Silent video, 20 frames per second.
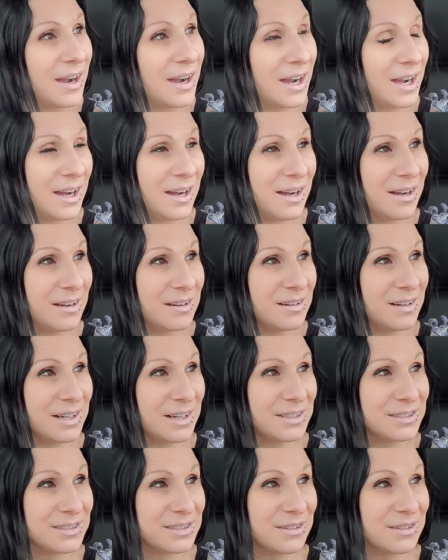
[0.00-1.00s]
Uh, I
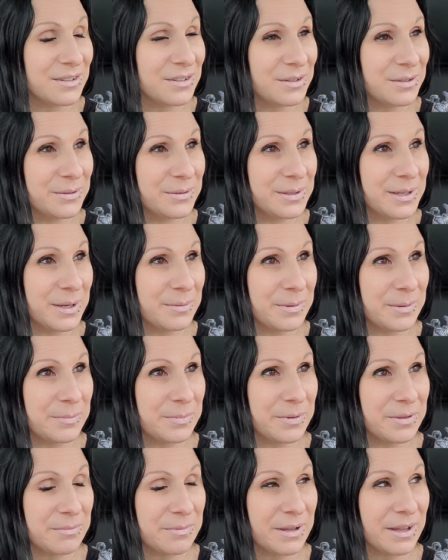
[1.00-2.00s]
just don't know who would come up
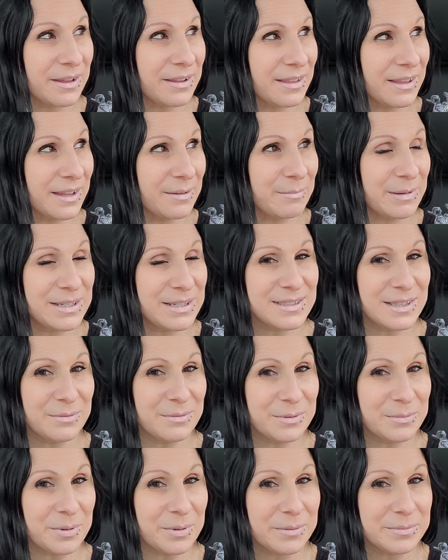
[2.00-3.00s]
with me. Like my son
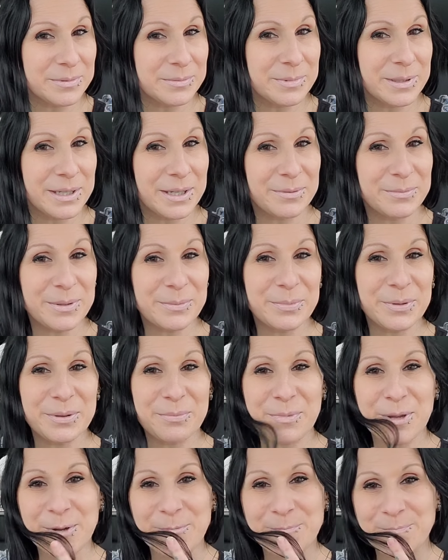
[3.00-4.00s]
would probably come up with
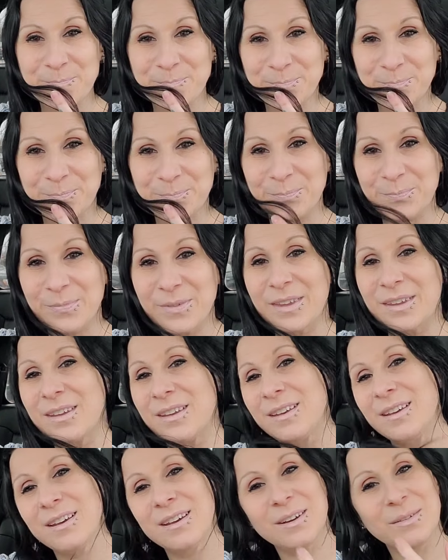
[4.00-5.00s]
me.
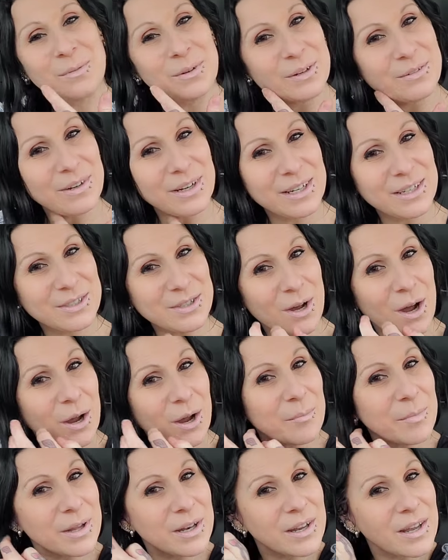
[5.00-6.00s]
I wonder if I could talk
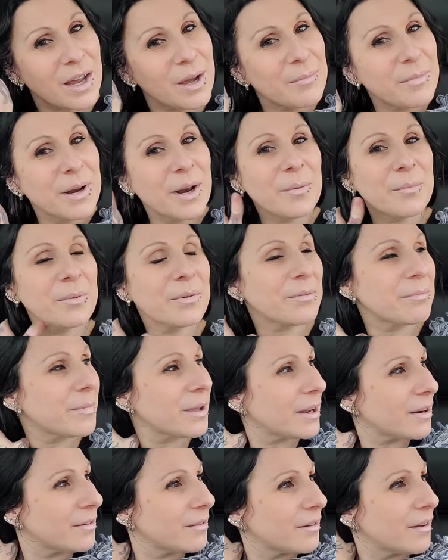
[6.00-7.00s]
him into coming up with
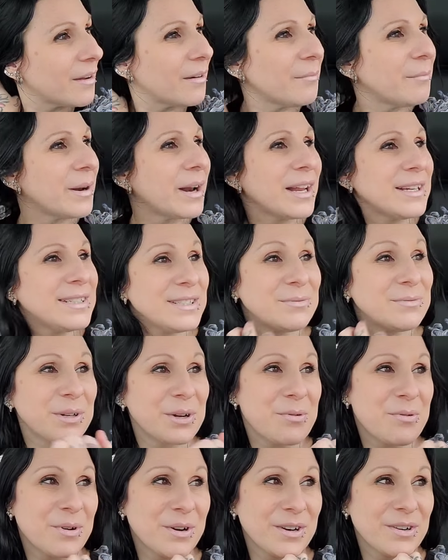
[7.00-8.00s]
me. I don't know. But I did
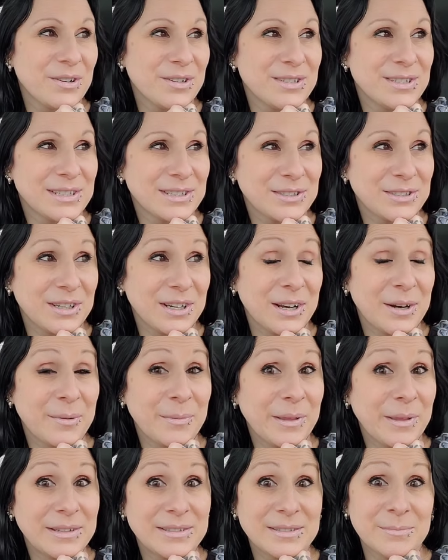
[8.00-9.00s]
record it on TikTok and
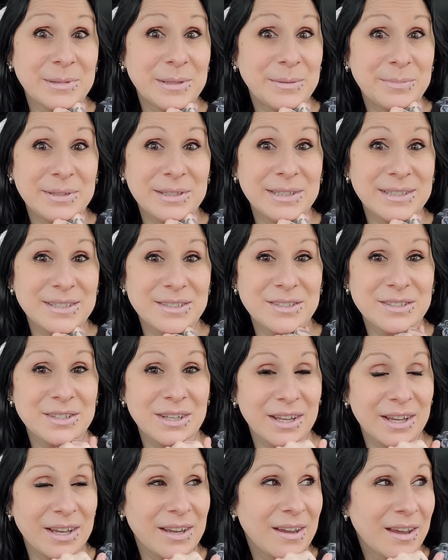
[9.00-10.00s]
I'm like, somebody please
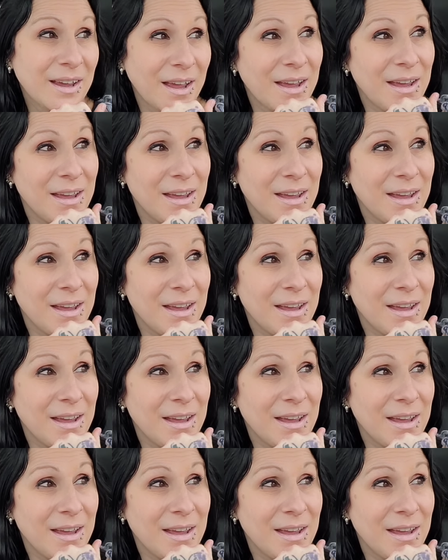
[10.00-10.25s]
like